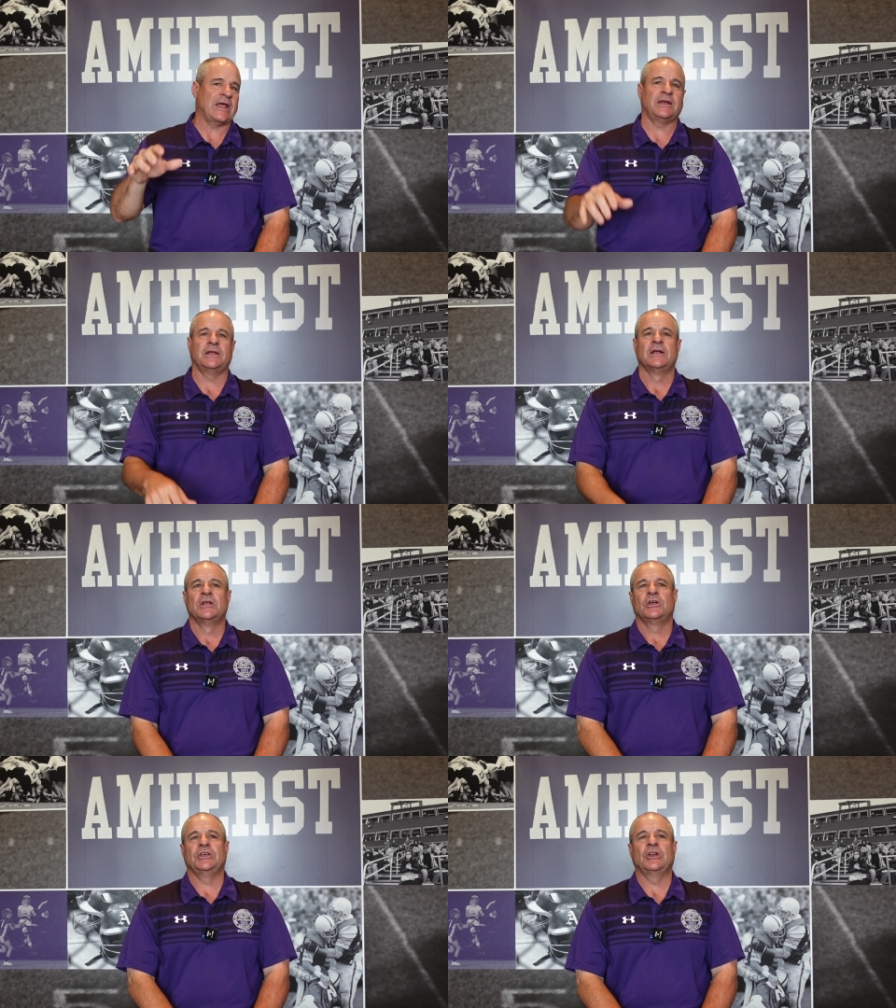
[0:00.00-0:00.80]
And
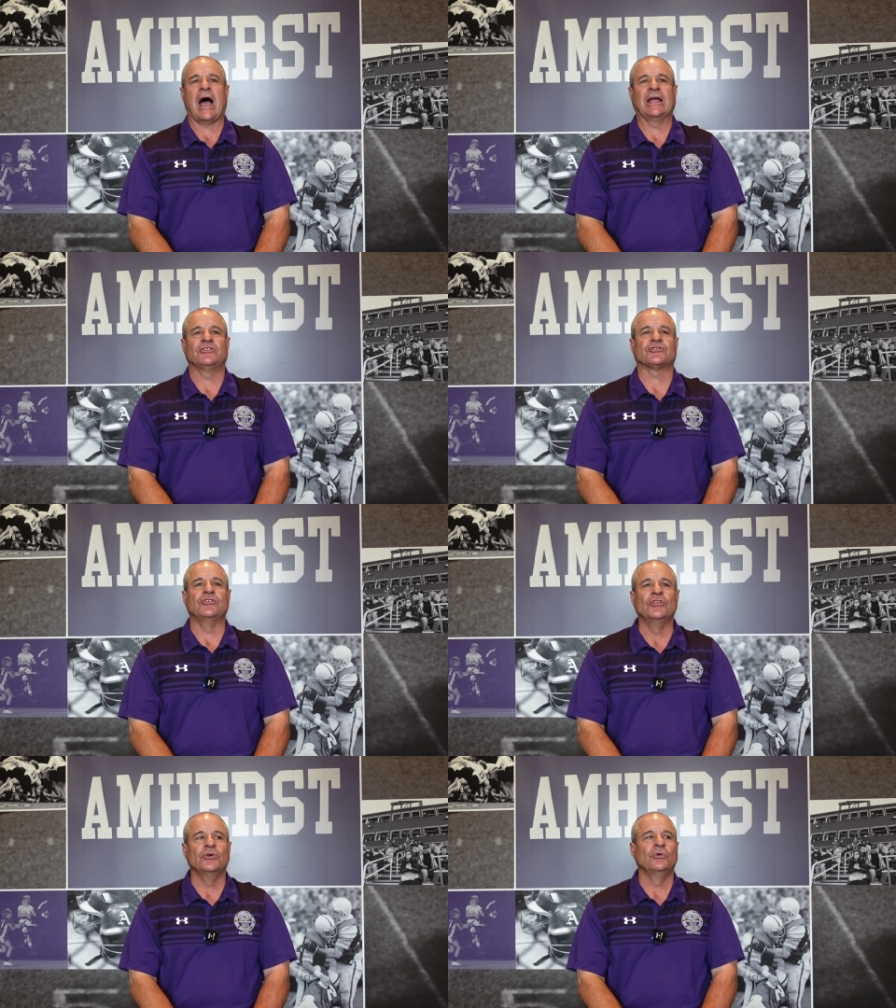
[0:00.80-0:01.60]
I just
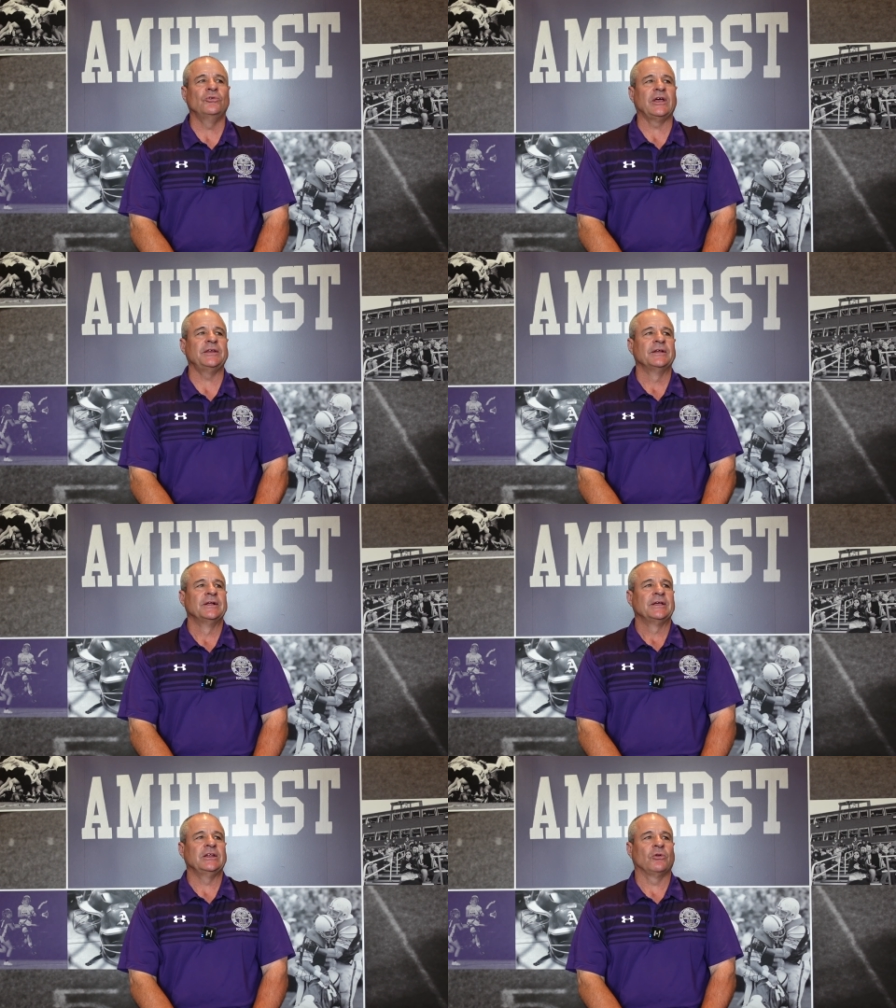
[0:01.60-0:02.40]
knew that
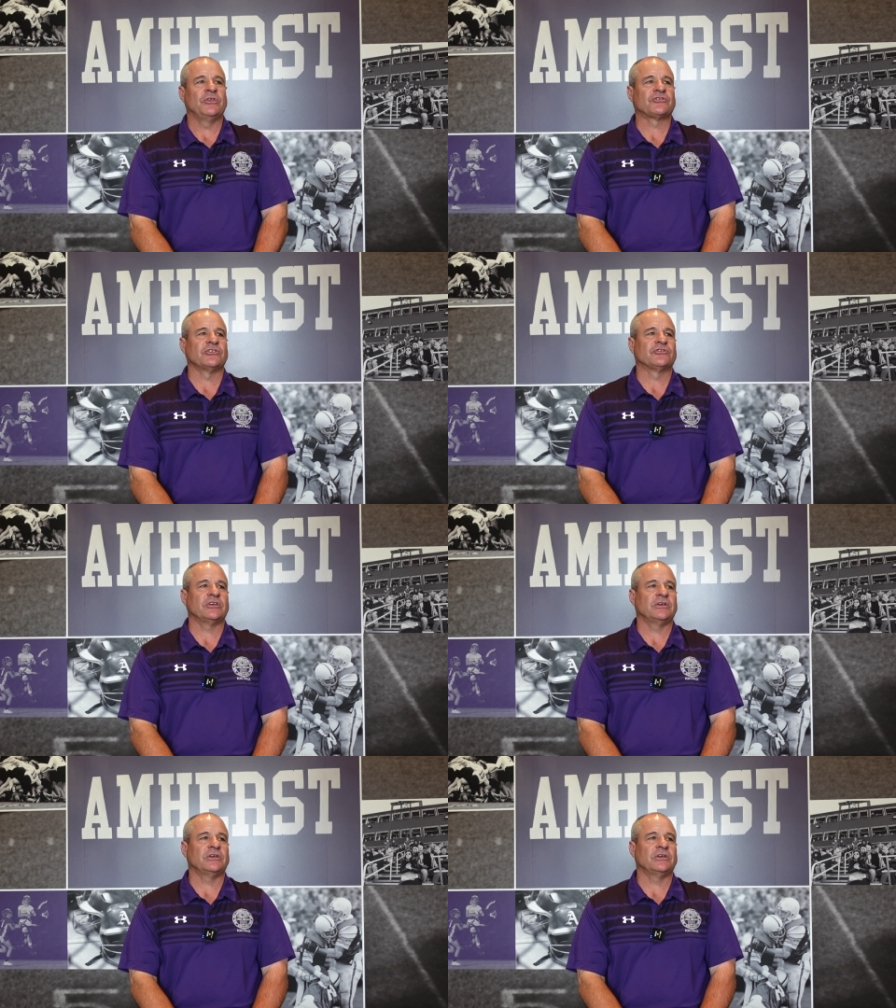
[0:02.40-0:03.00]
this is